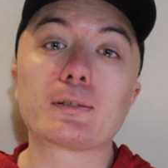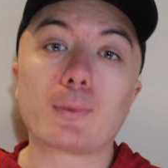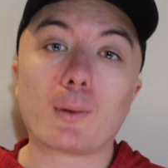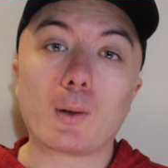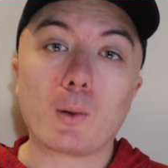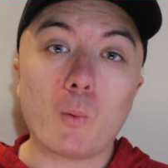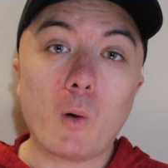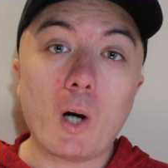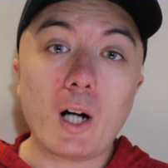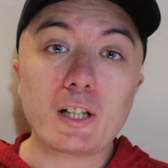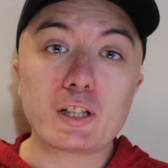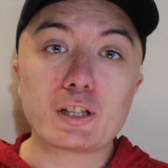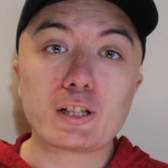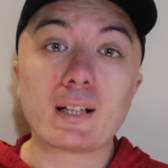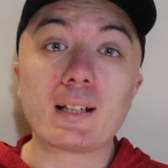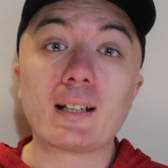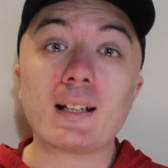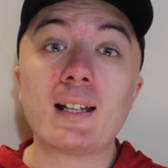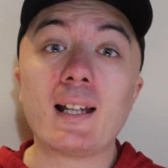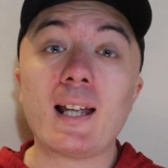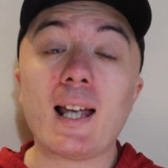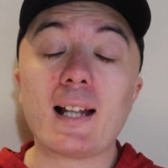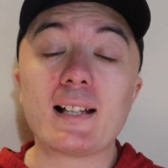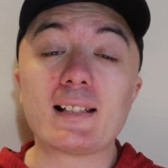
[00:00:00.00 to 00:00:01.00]
for
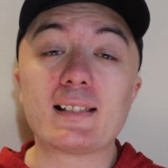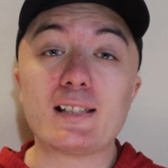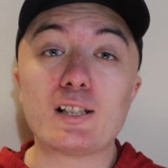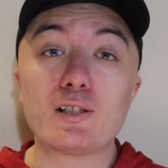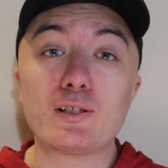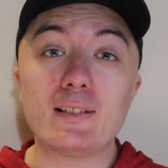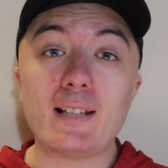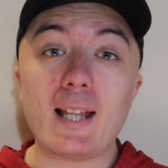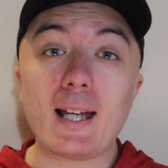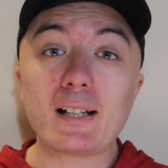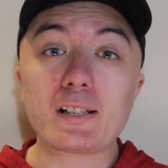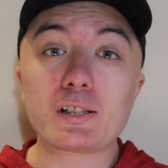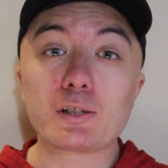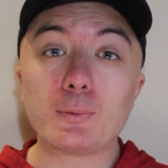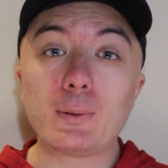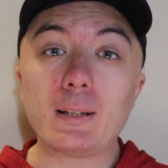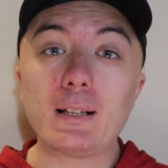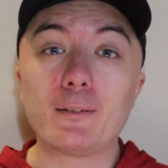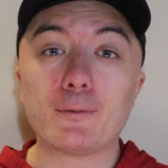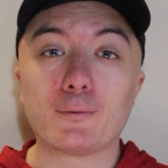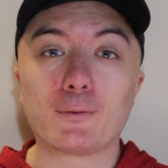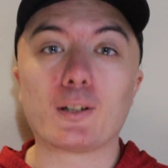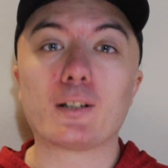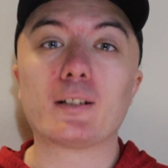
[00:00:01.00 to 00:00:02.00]
watching, and see you next
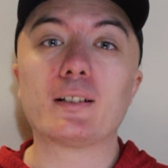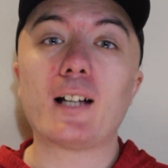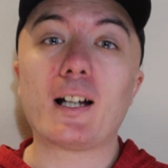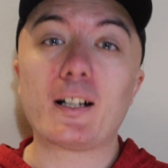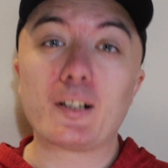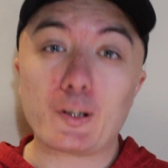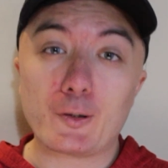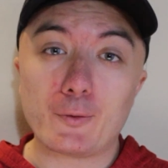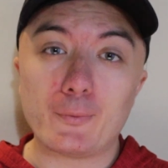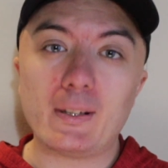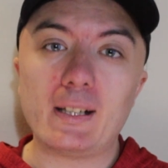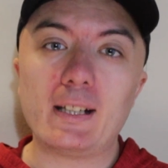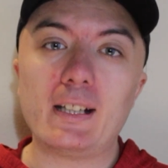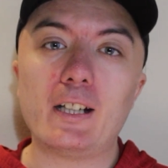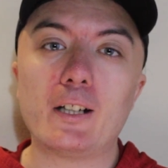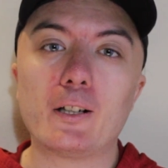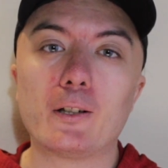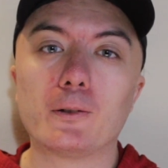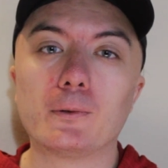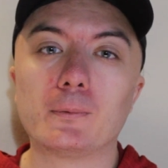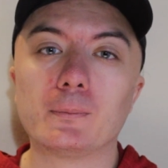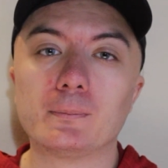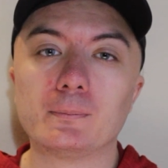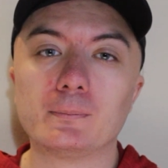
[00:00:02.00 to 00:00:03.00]
week for another
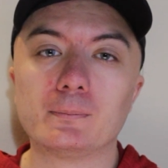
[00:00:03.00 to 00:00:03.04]
video.